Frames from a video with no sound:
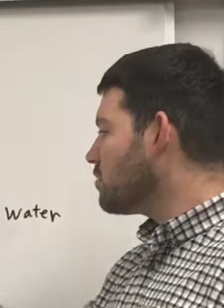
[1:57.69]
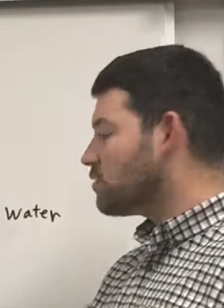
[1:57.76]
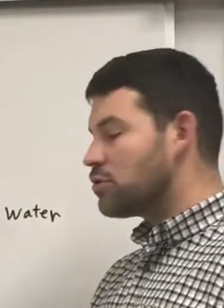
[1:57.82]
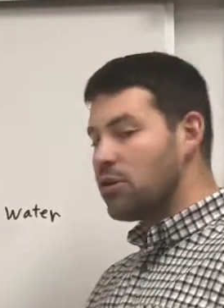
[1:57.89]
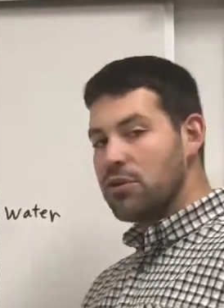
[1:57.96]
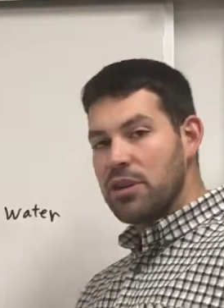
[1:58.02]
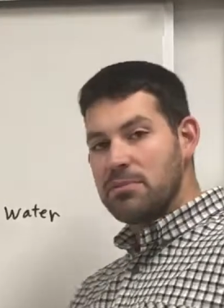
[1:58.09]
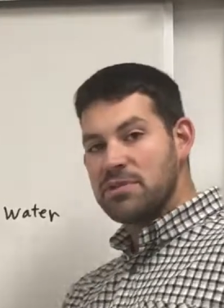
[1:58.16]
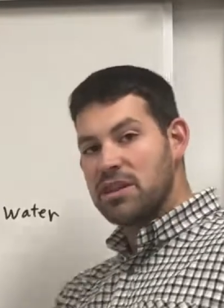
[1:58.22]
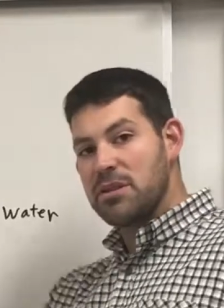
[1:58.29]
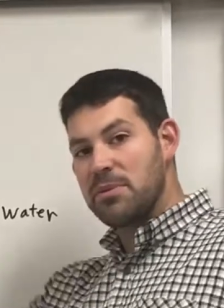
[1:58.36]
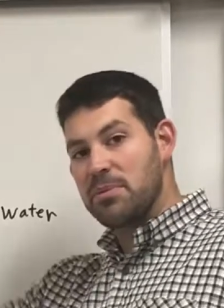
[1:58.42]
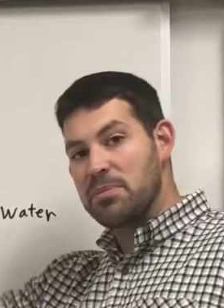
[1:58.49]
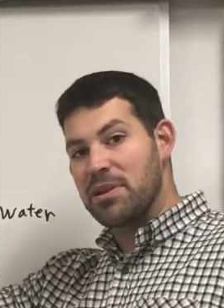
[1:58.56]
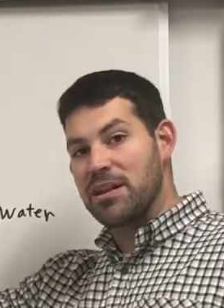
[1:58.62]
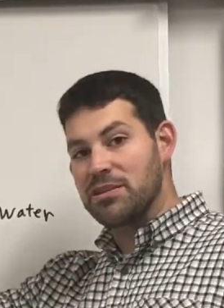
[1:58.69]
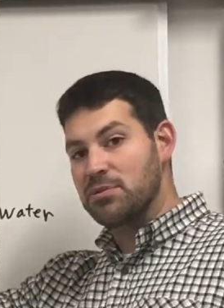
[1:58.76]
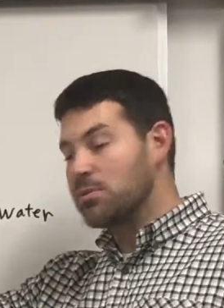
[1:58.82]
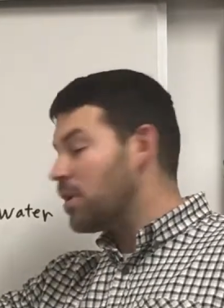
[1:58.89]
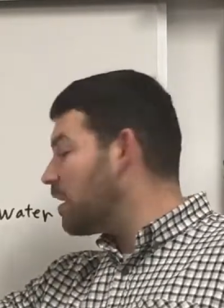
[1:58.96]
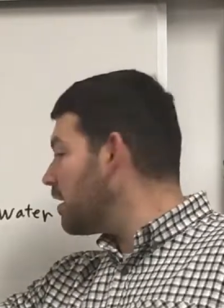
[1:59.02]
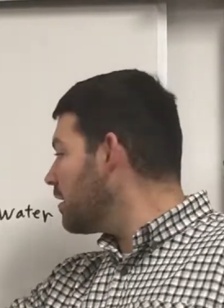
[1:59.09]
Sodium's gonna be
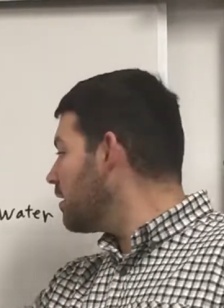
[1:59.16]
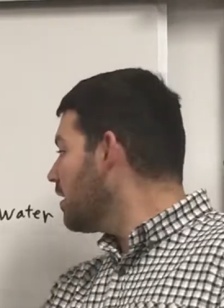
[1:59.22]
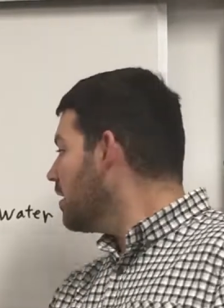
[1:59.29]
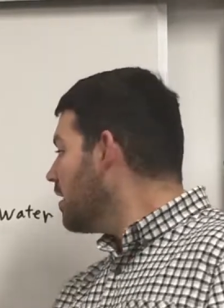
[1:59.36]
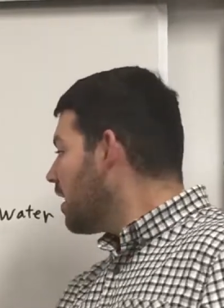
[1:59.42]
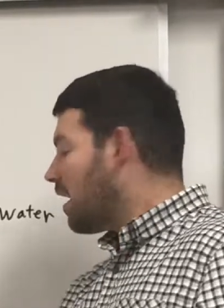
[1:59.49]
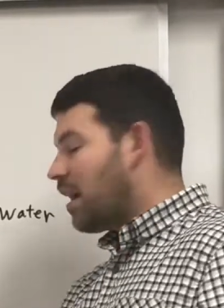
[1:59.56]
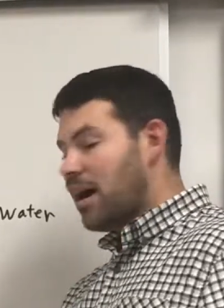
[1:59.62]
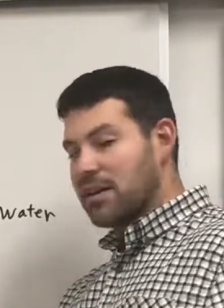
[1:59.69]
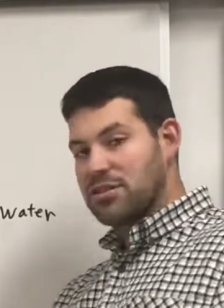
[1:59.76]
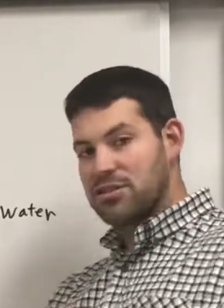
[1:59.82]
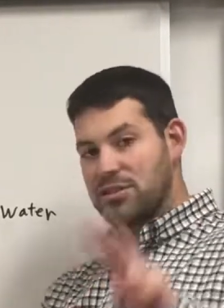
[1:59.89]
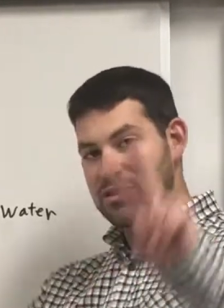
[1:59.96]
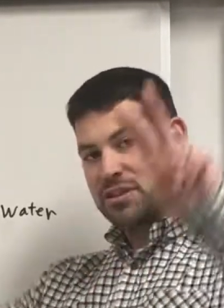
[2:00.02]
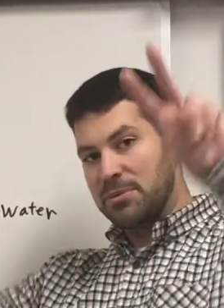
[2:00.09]
+1, oxygen's